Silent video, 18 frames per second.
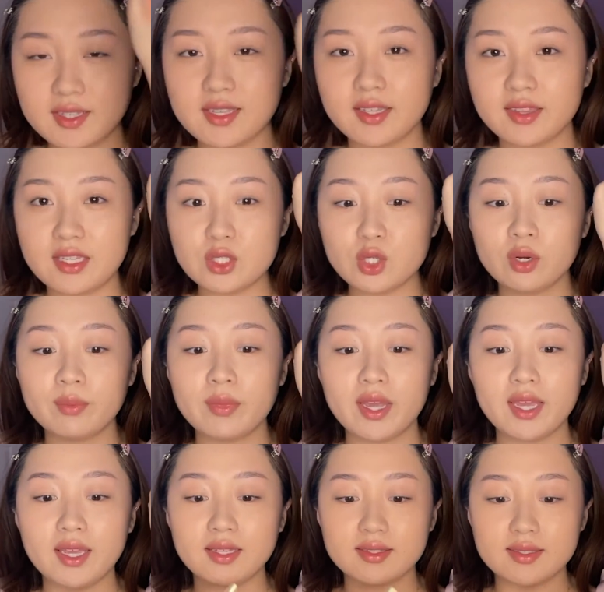like these are
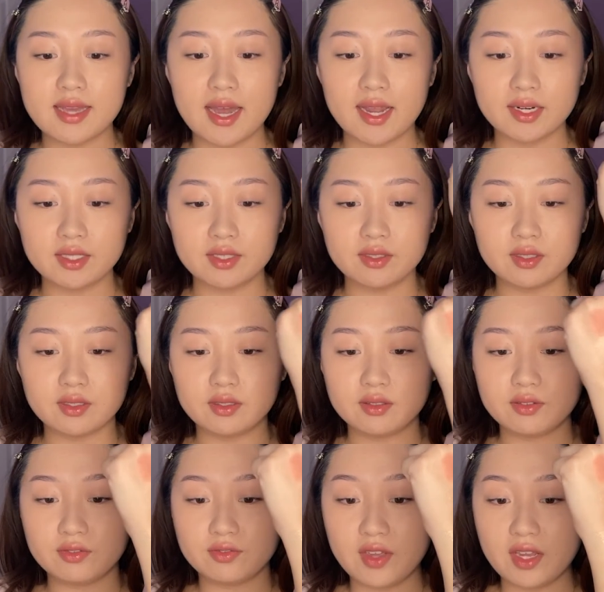my exact
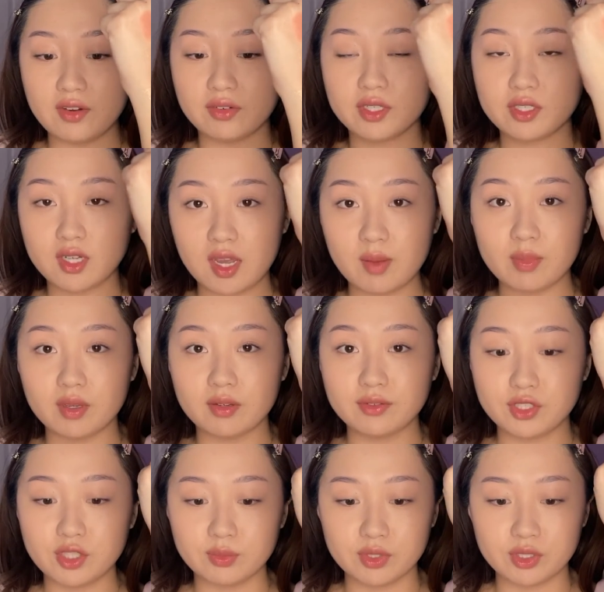favorite type of
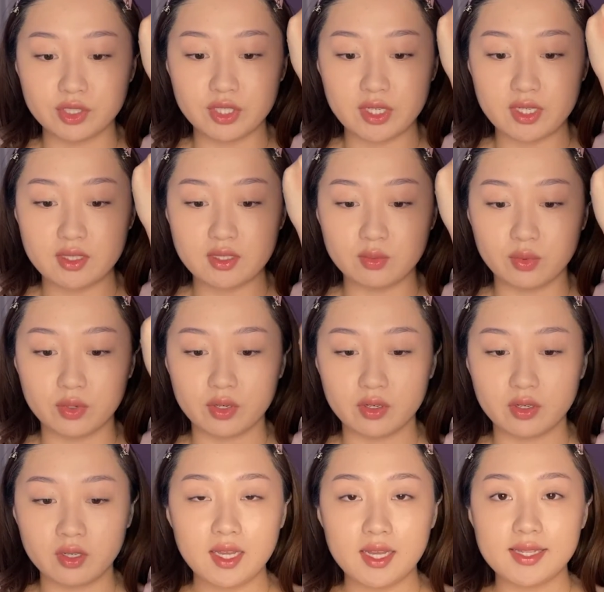shimmer shades,
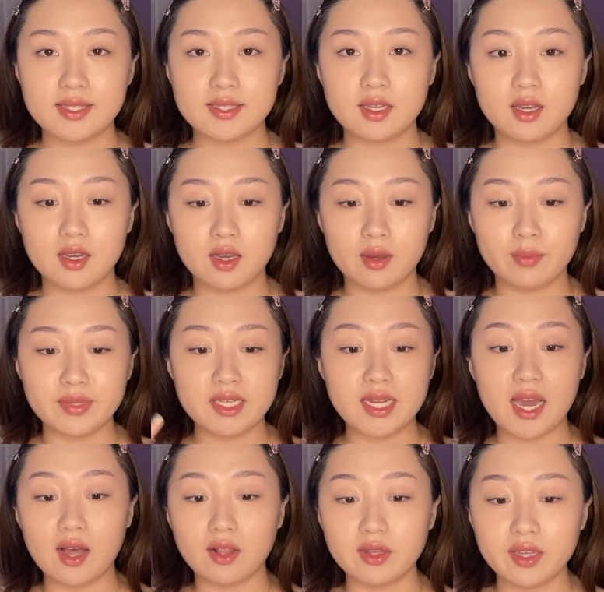where it's a
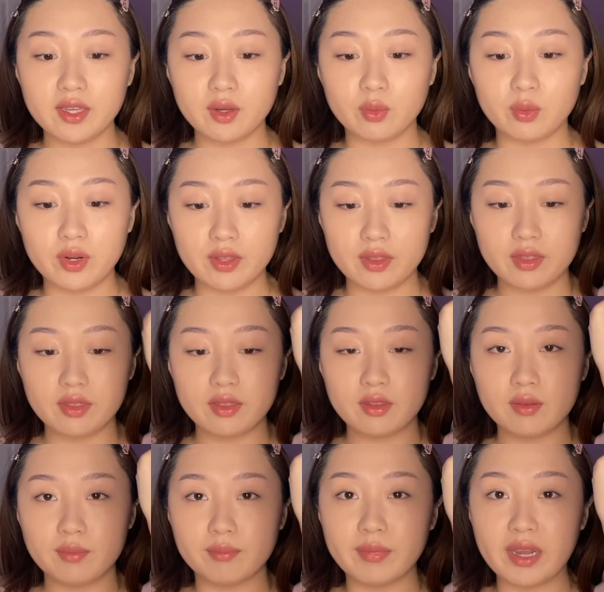metallic with
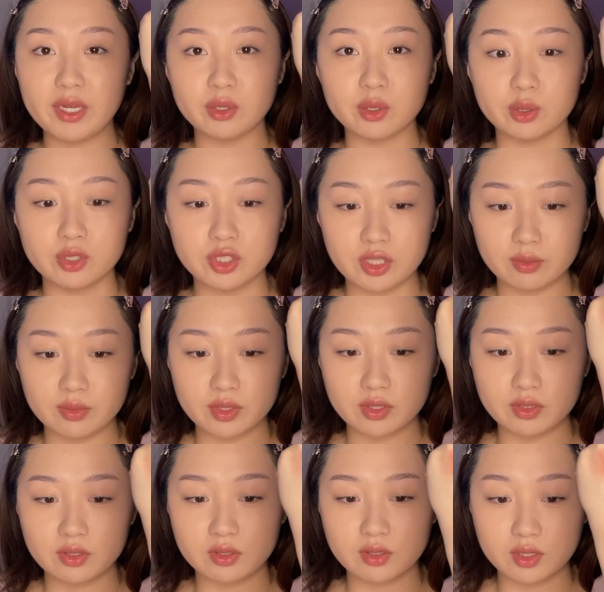micro
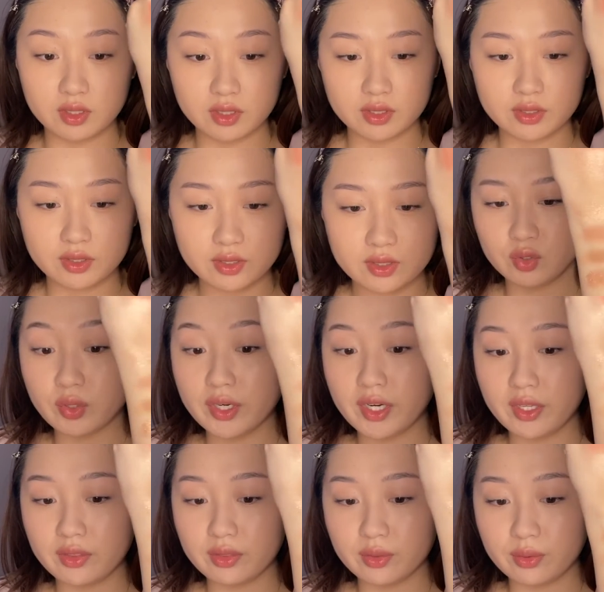shimmer glitters
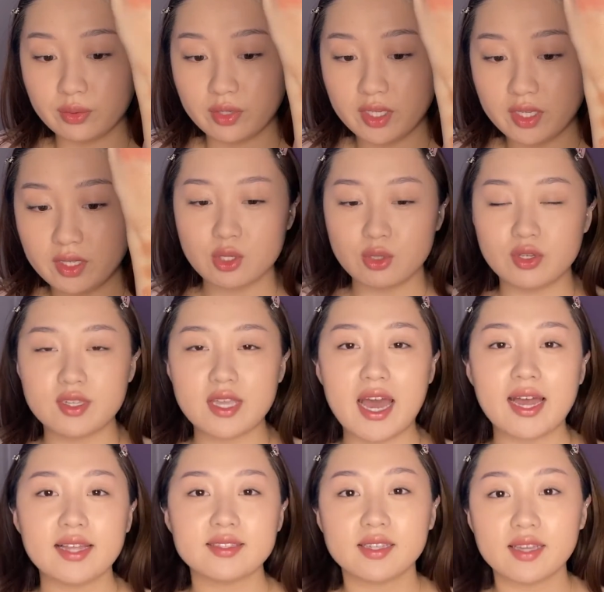running through it. So it just
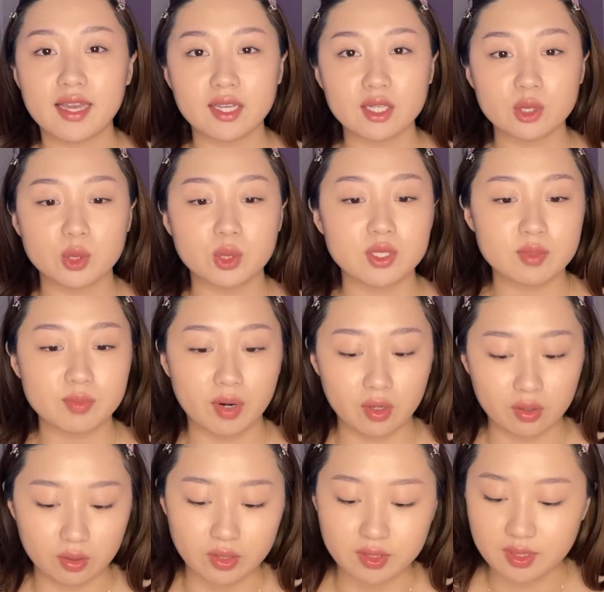adds that extra
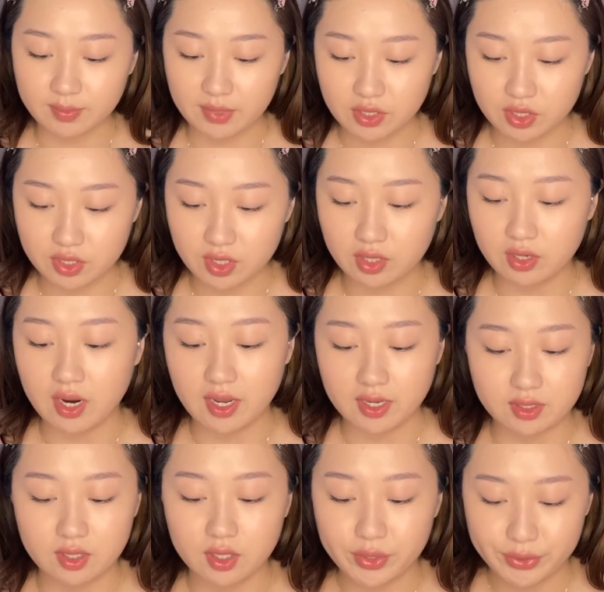sparkle and dimension to your
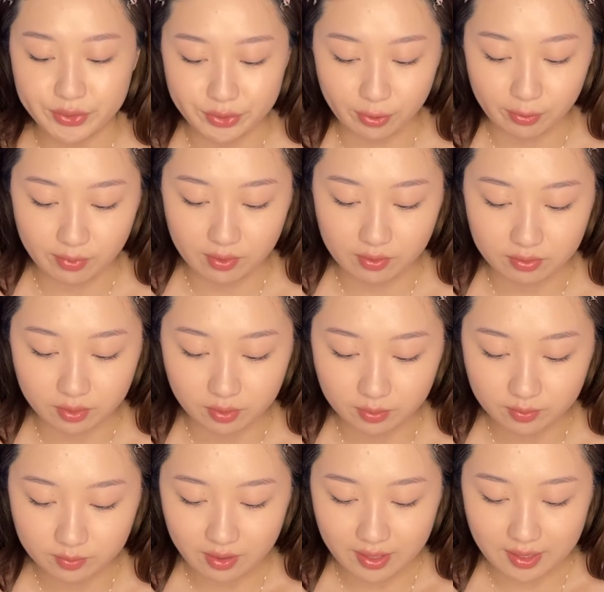eyes. So
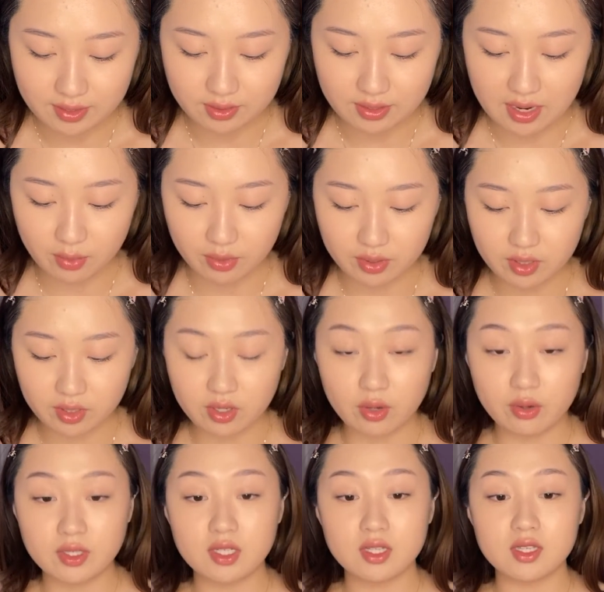beautiful. Okay, so now we're gonna
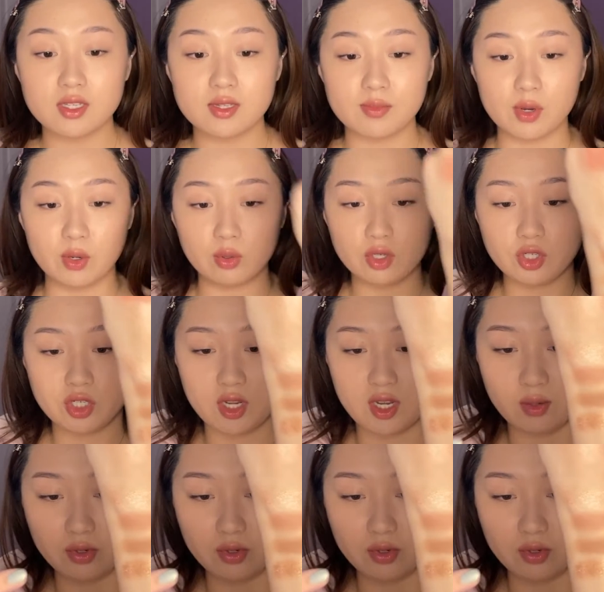go into the Smoke shade,